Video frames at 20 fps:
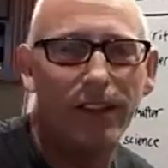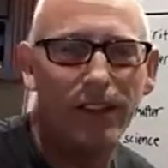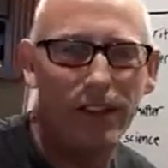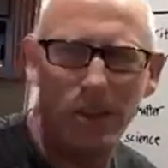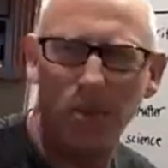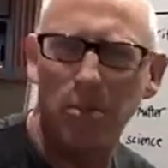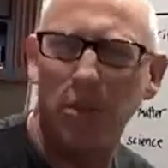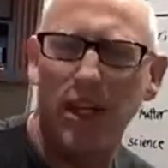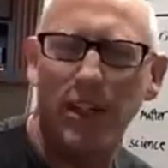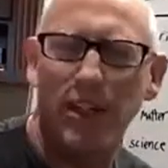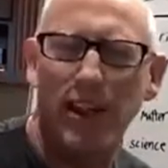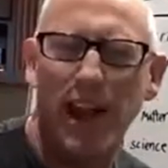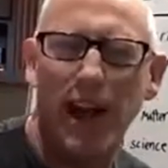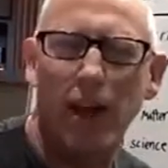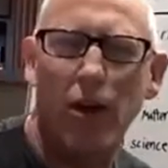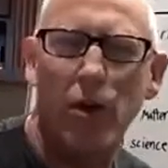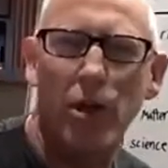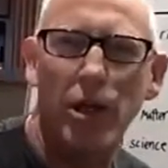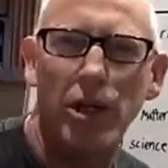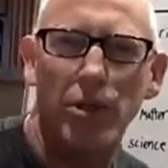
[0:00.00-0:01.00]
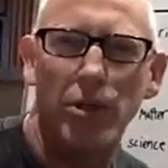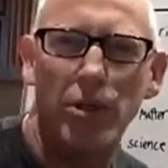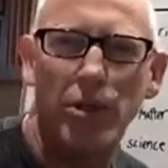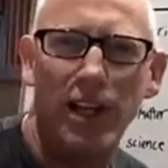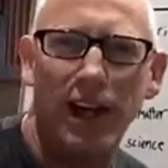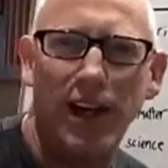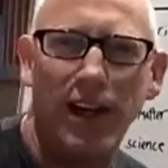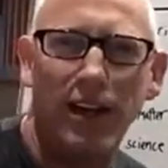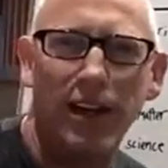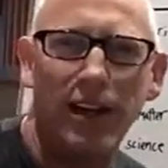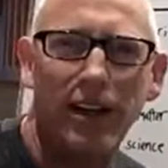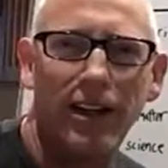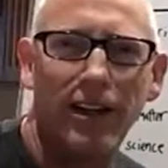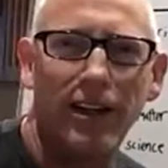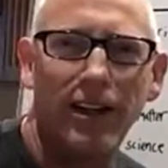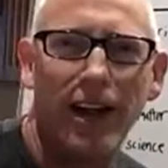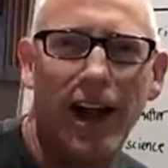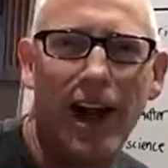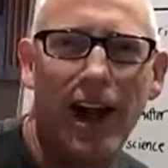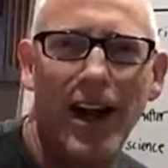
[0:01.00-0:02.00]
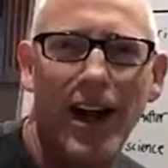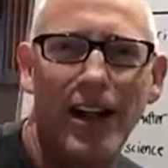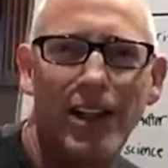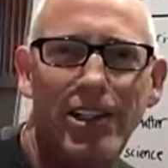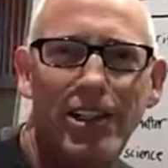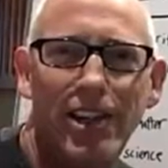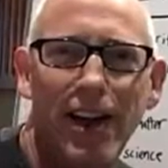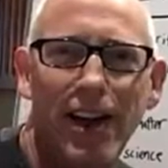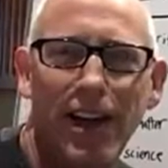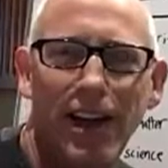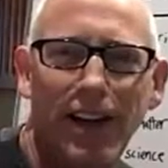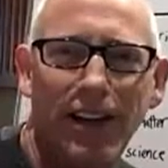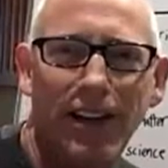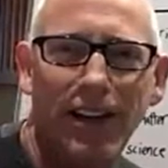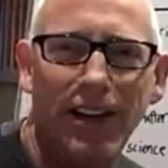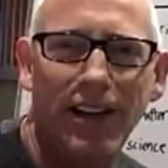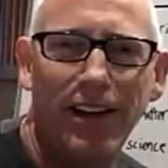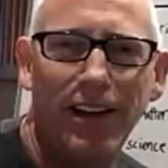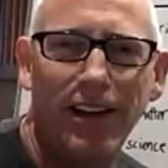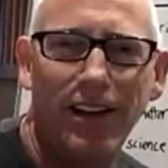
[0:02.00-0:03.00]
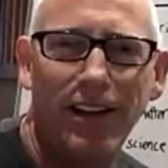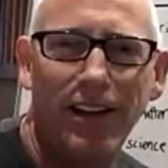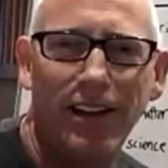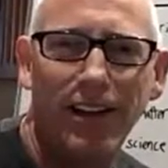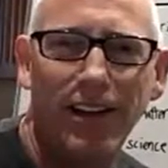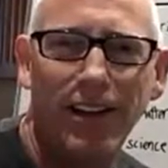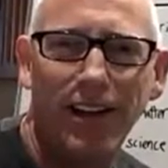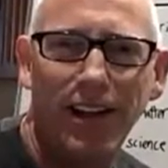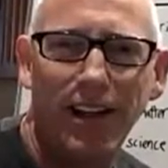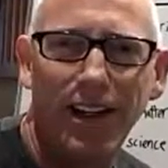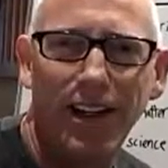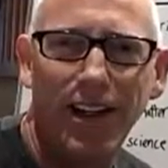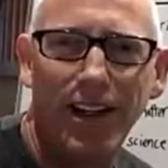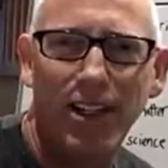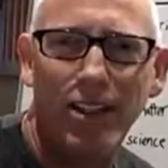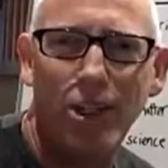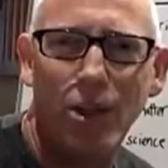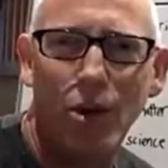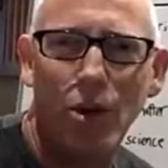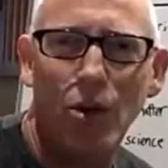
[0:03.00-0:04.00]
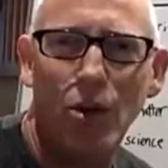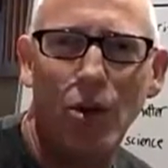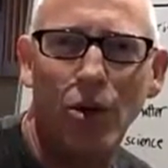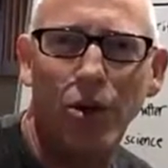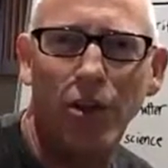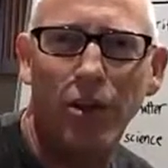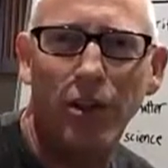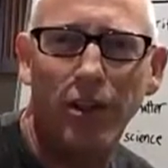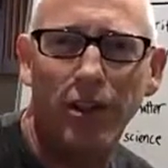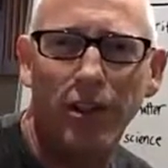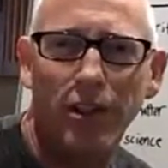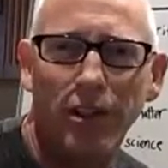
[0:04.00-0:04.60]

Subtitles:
Something like that. Or you'd say, Einstein, he's old.